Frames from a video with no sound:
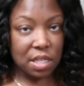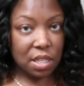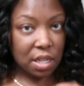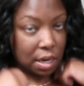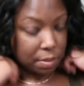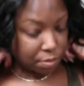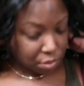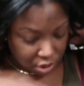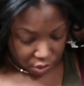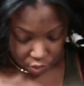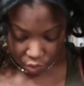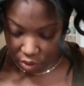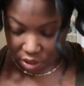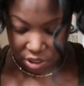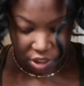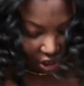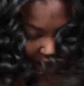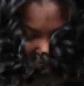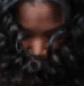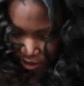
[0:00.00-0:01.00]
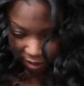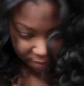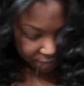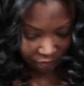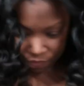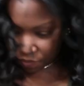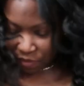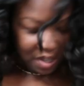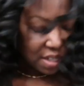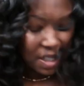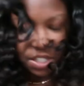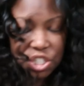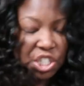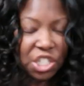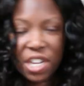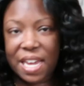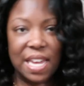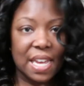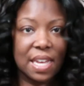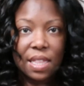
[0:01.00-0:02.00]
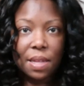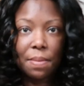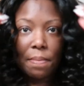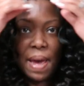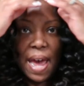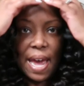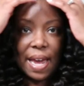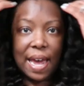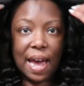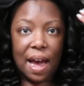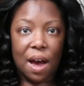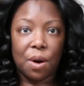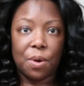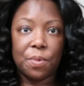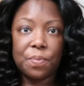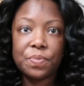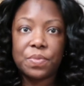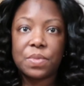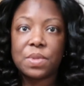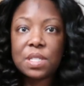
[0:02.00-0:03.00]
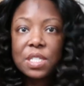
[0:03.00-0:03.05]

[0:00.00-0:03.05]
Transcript: And then I'm just really just shaking them back out.